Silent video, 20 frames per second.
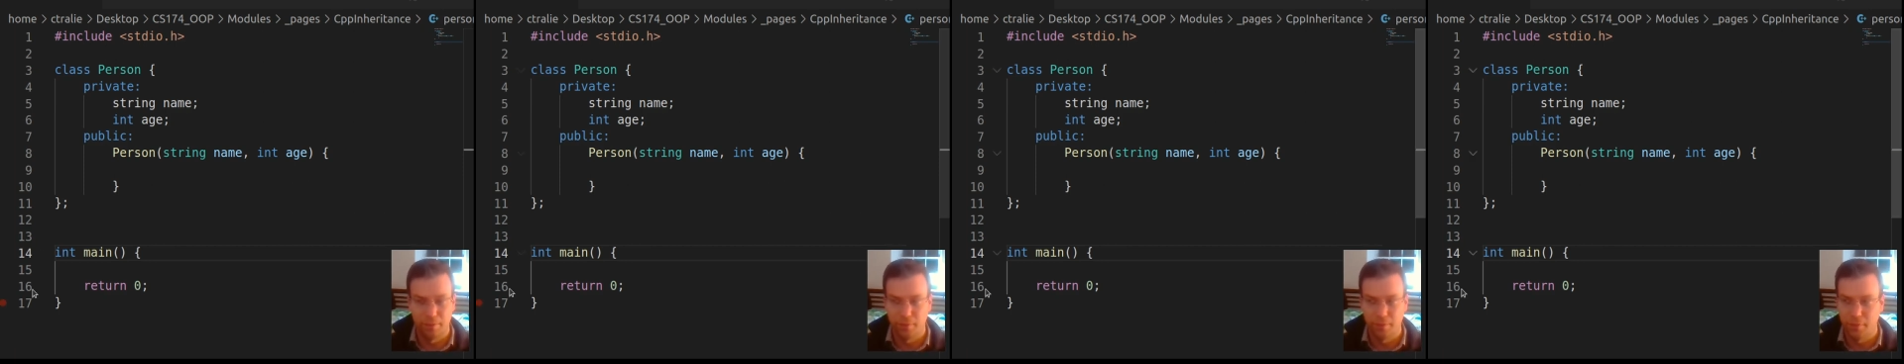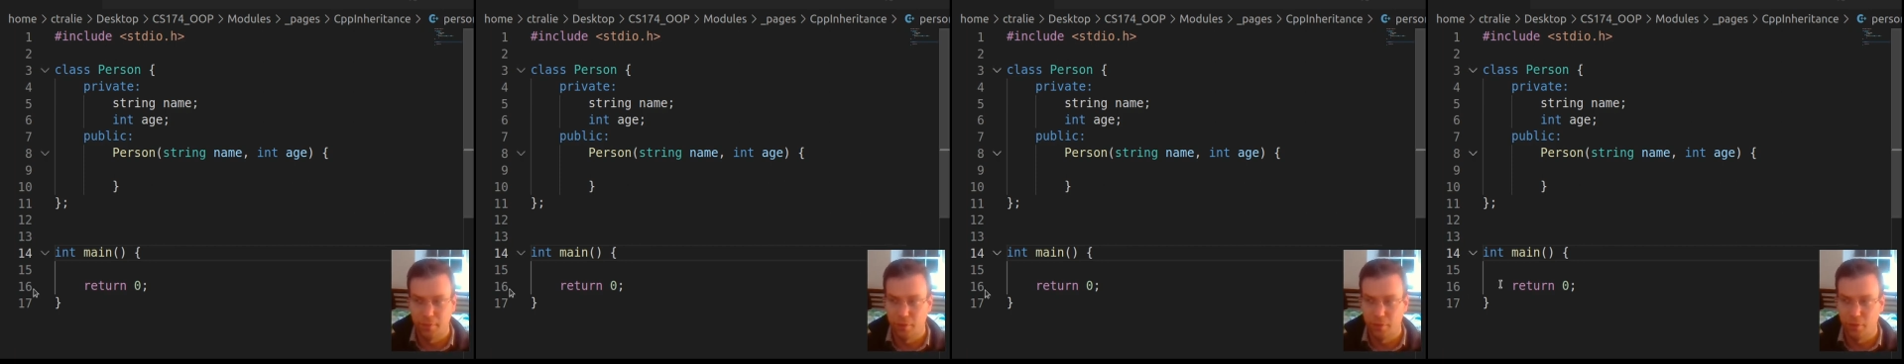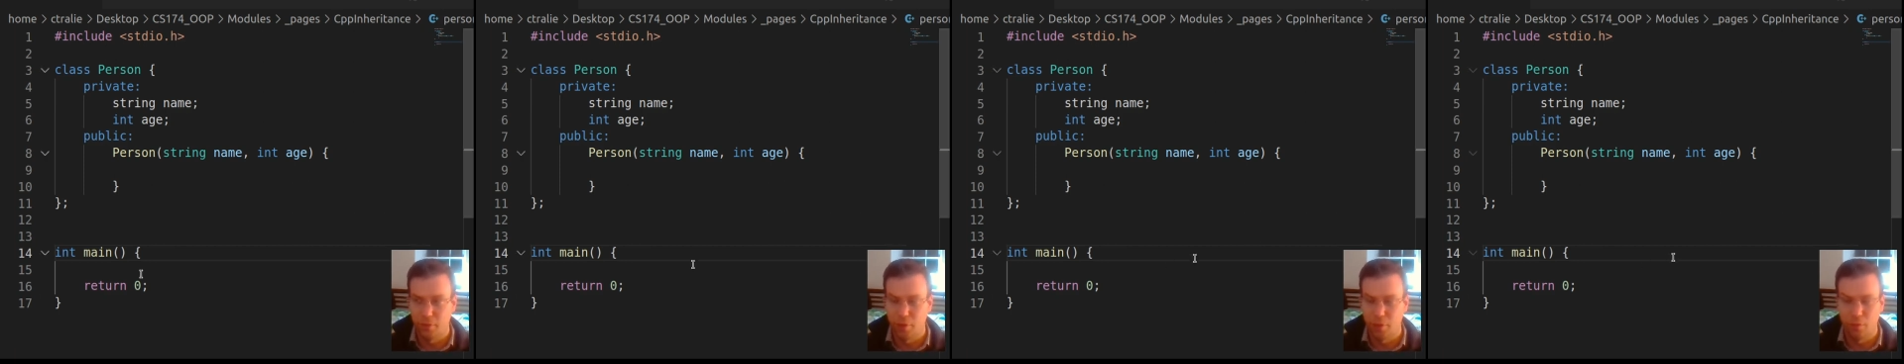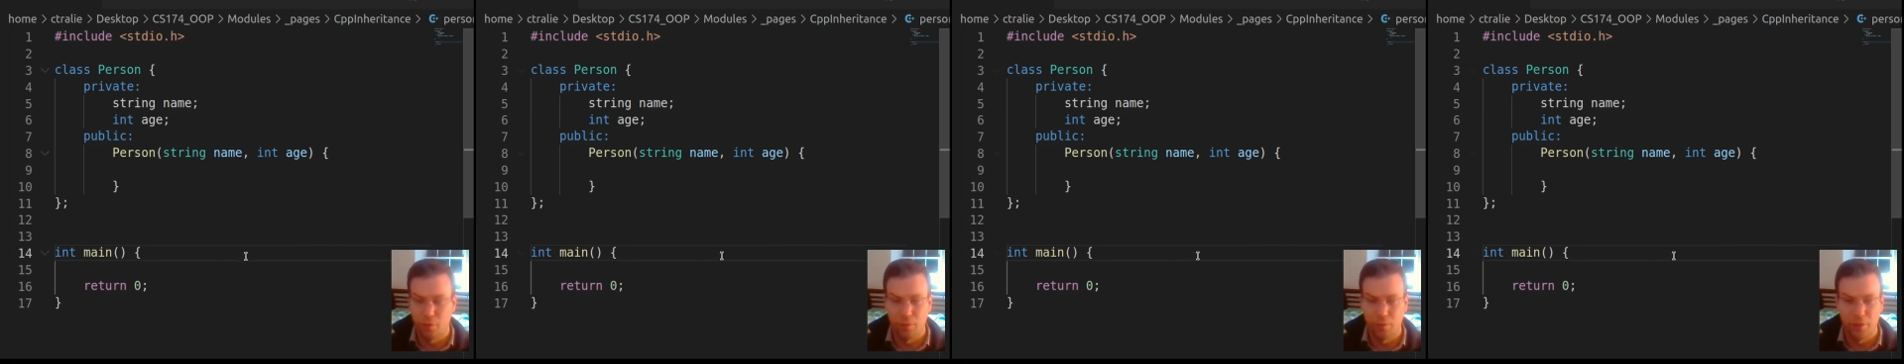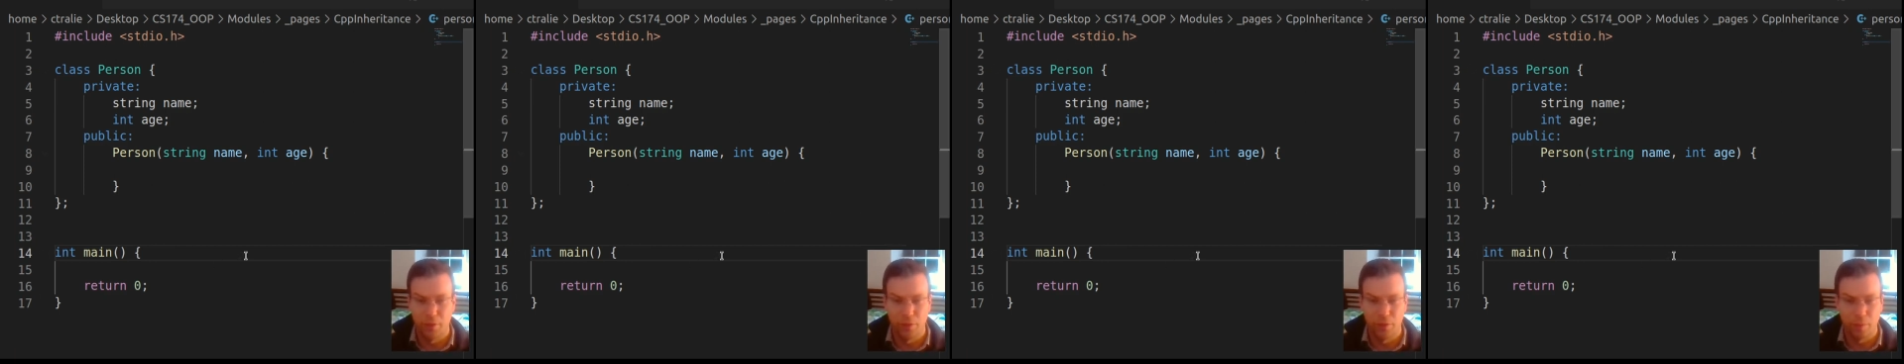So
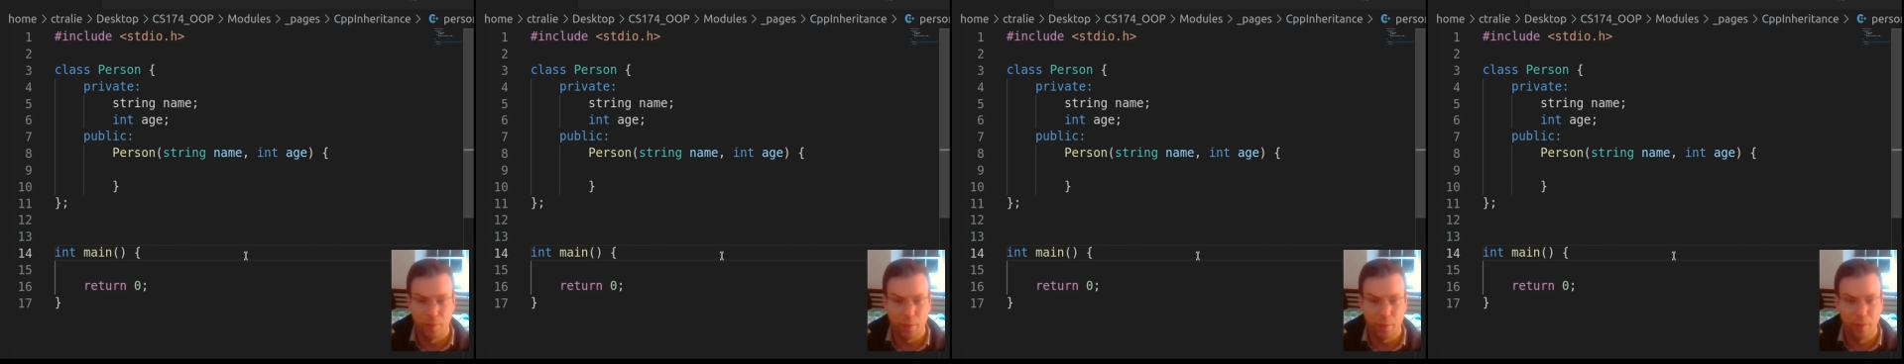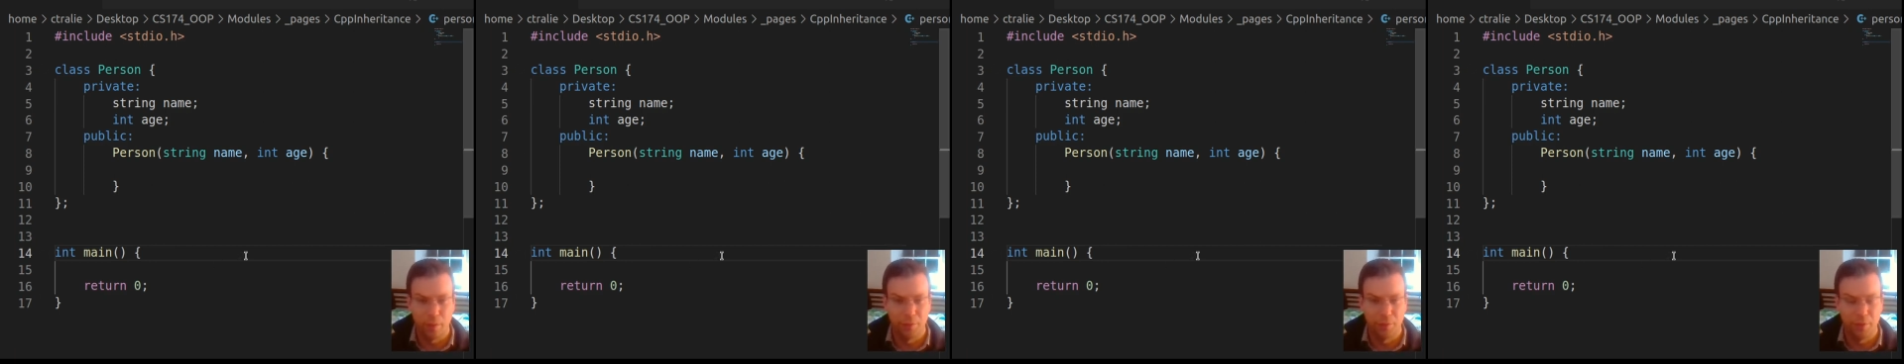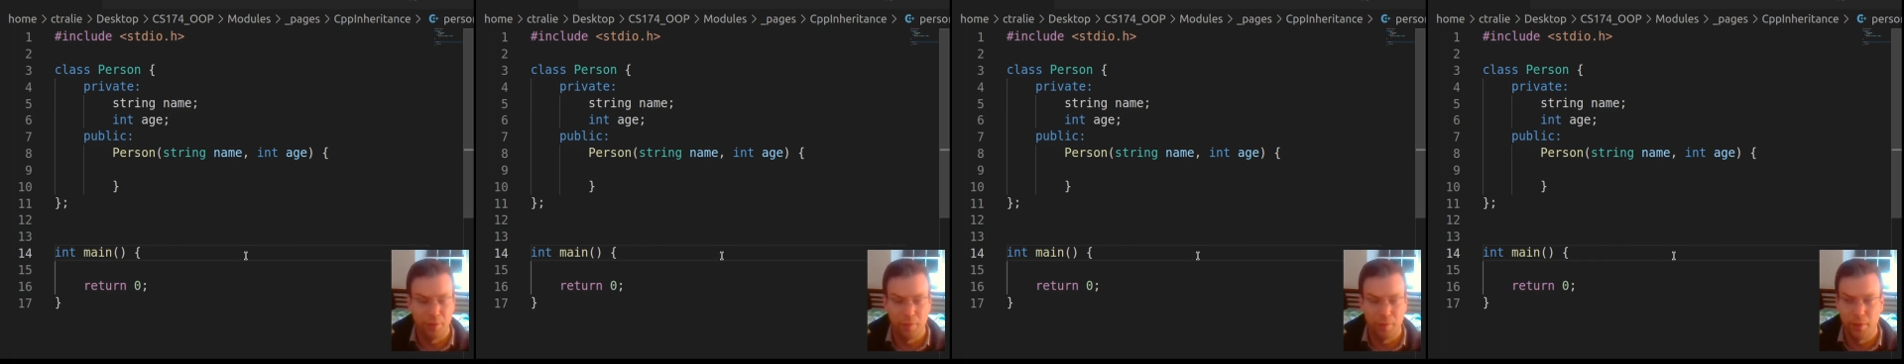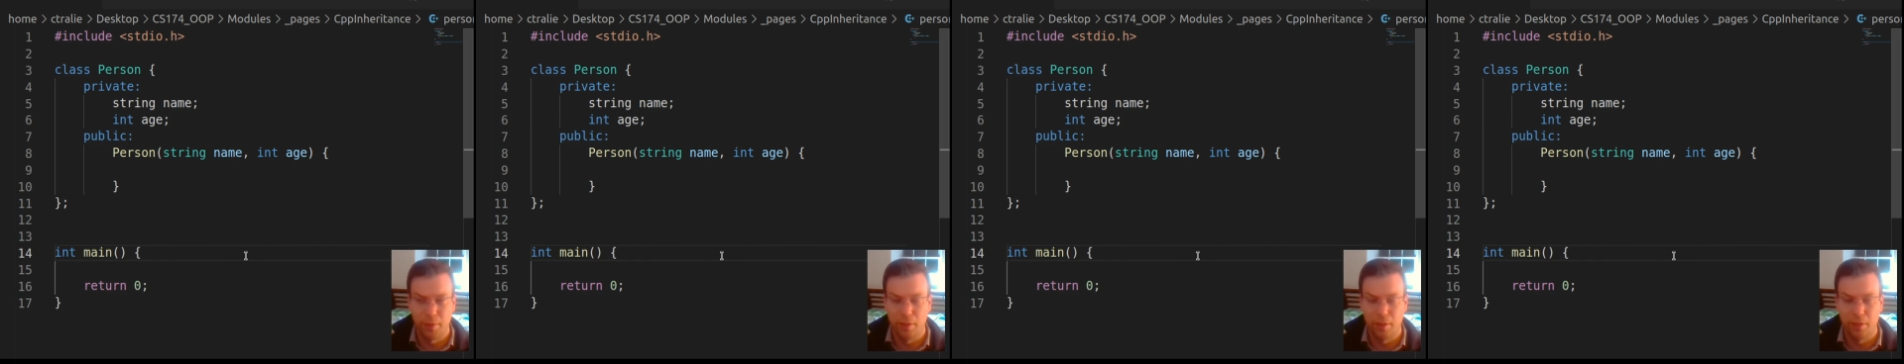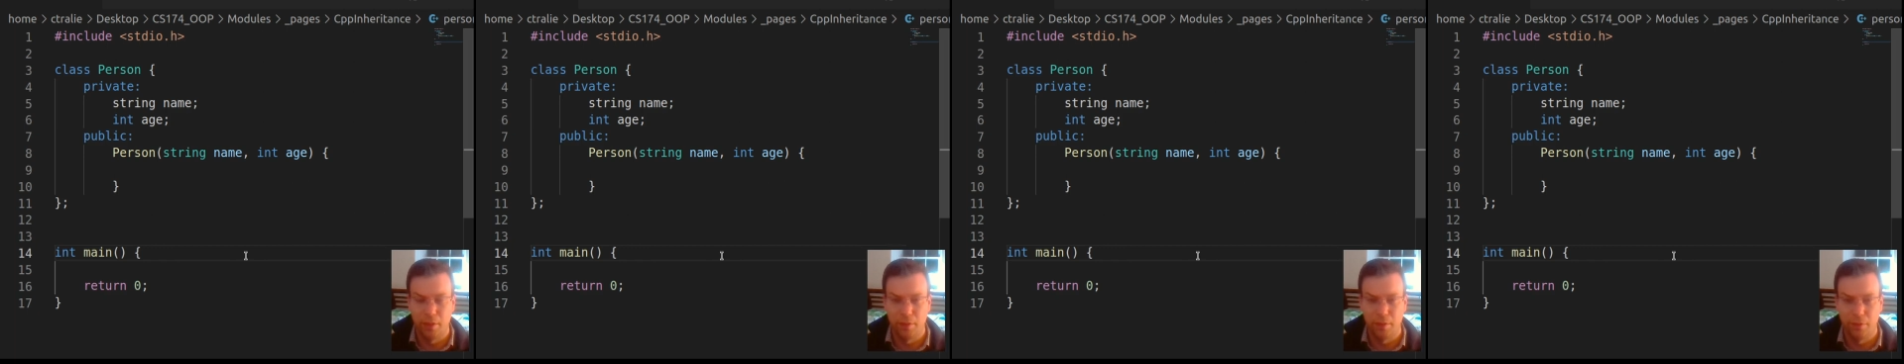this is probably something you
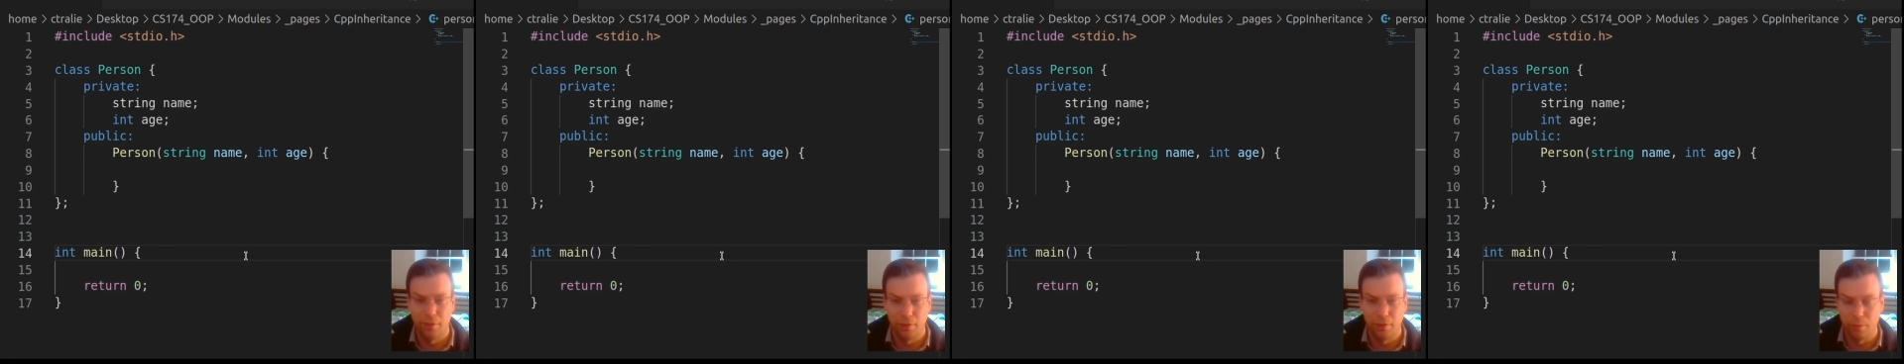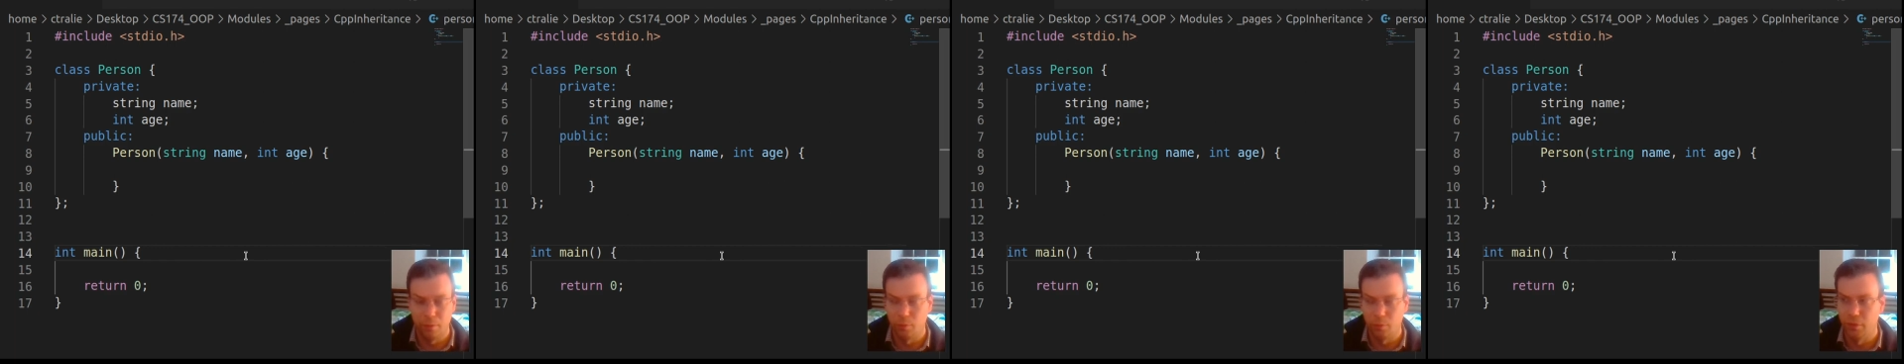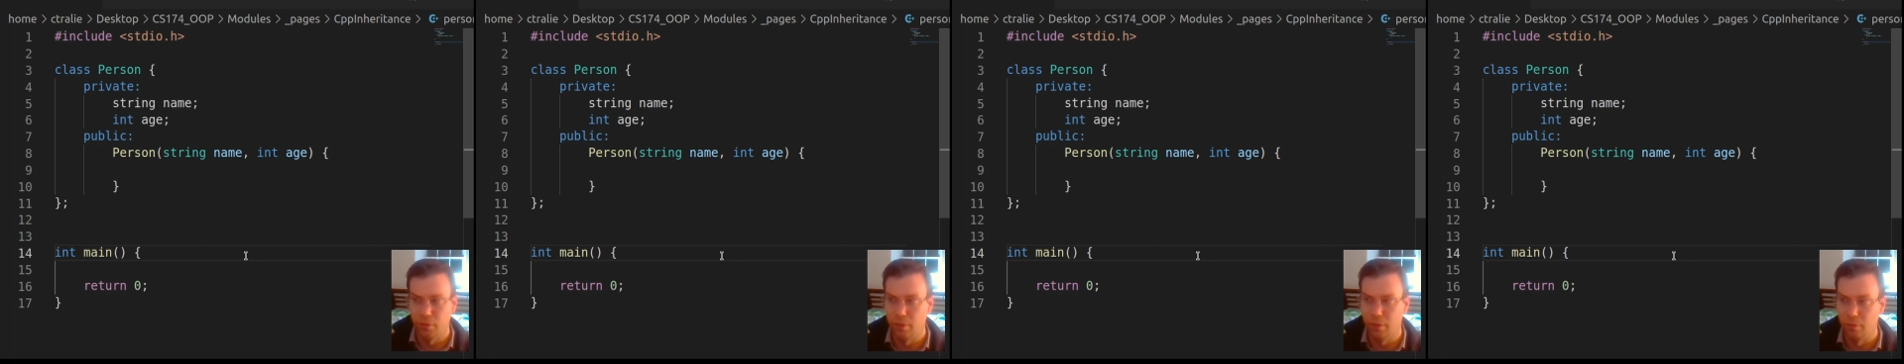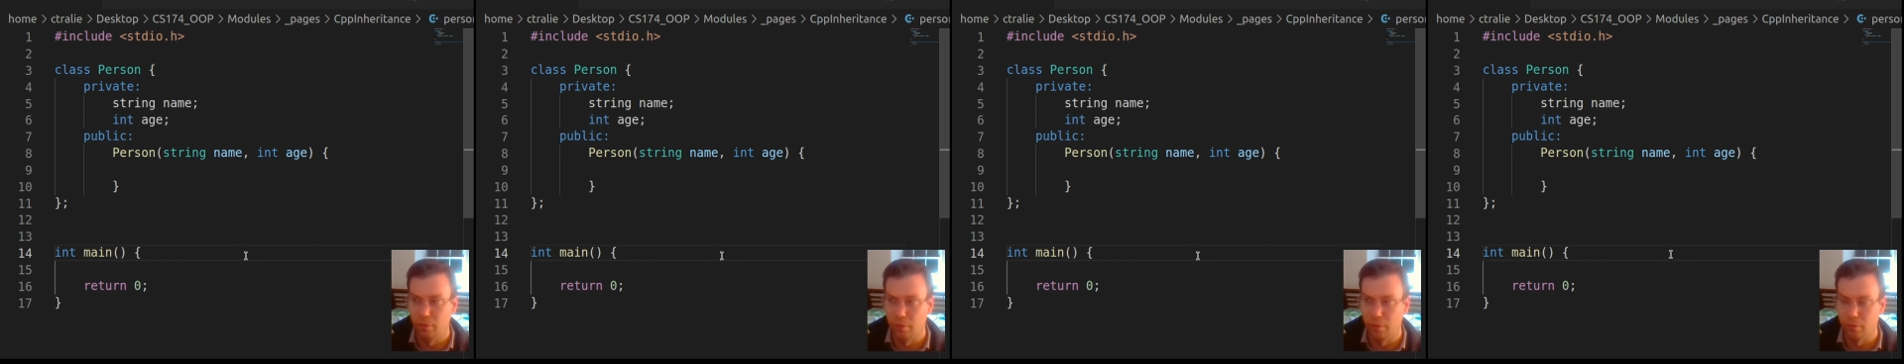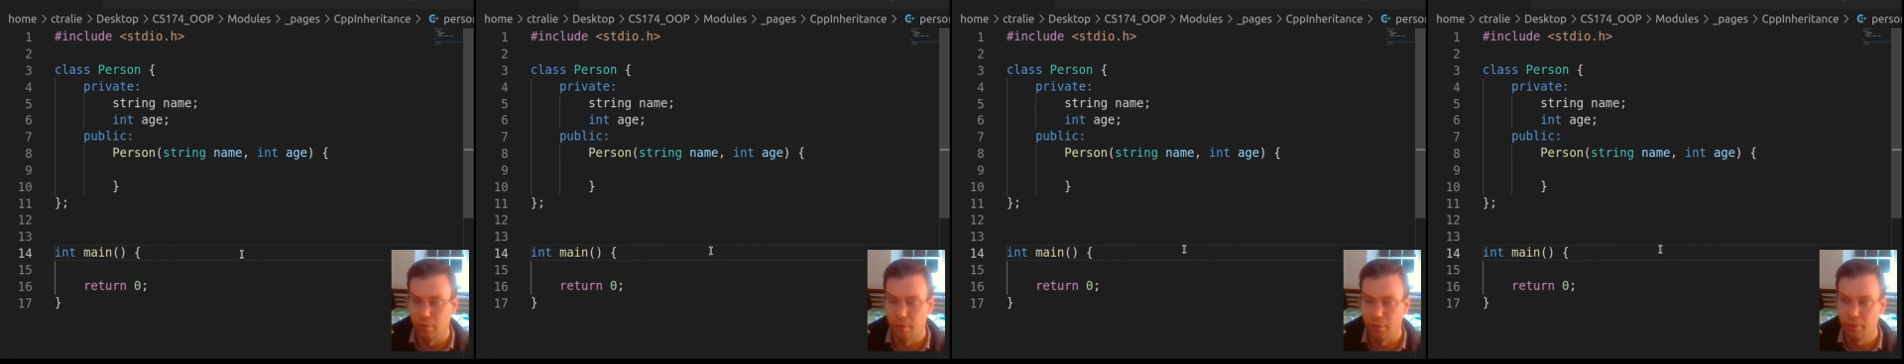didn't see in 173,